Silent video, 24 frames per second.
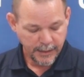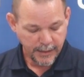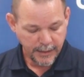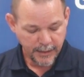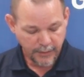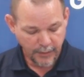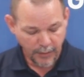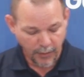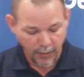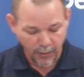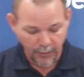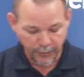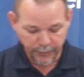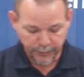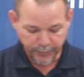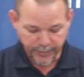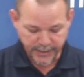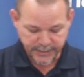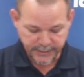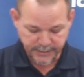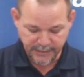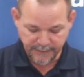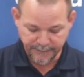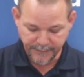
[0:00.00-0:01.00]
and all the
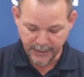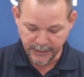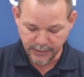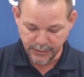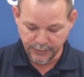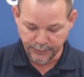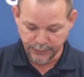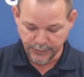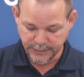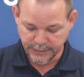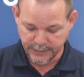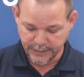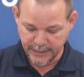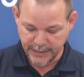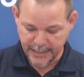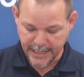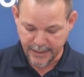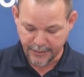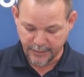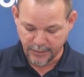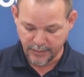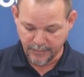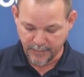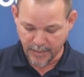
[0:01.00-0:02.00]
rest of them that you'll see
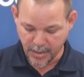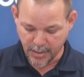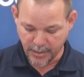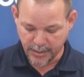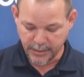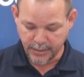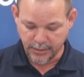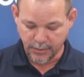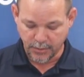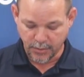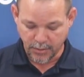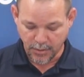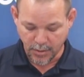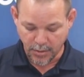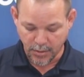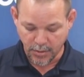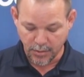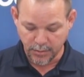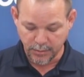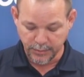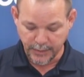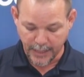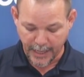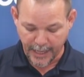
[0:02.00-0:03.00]
out on the market are
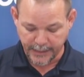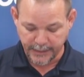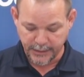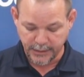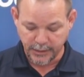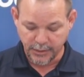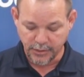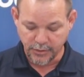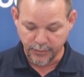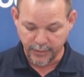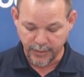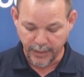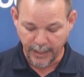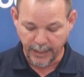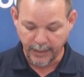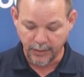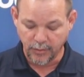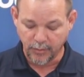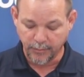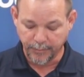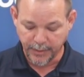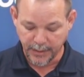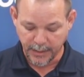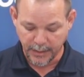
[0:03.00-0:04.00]
all 90-degree
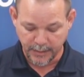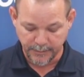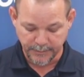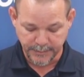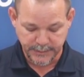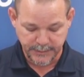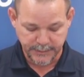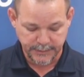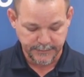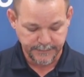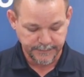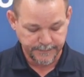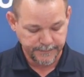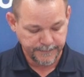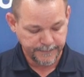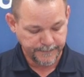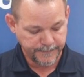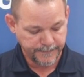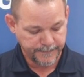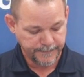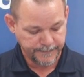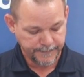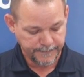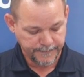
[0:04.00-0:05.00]
angle pumps.
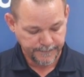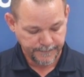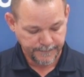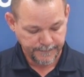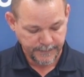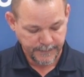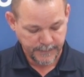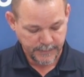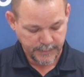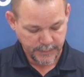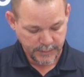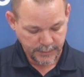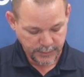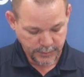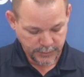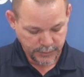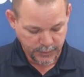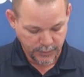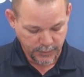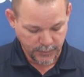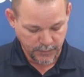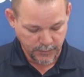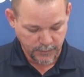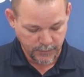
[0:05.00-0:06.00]

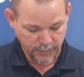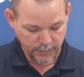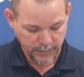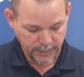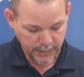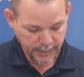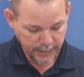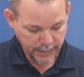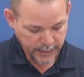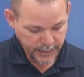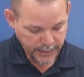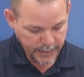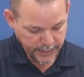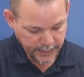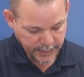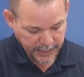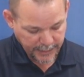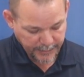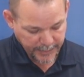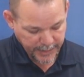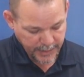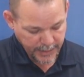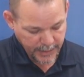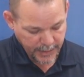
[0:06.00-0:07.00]
So it
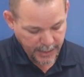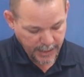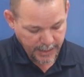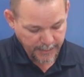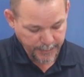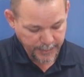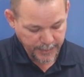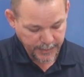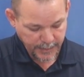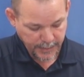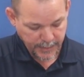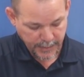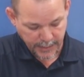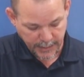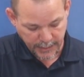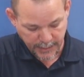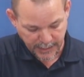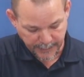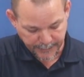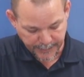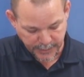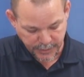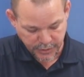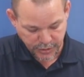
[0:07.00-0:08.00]
coming up and
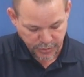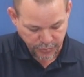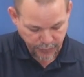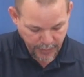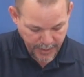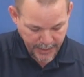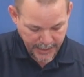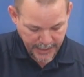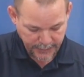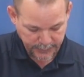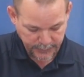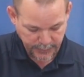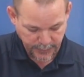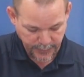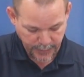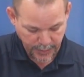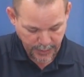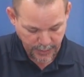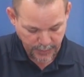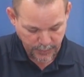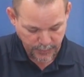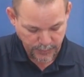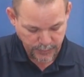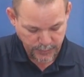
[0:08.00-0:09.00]
coming straight out to the
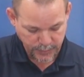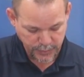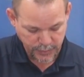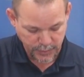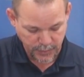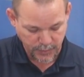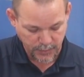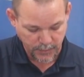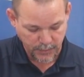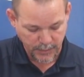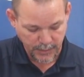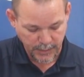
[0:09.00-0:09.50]
hose. So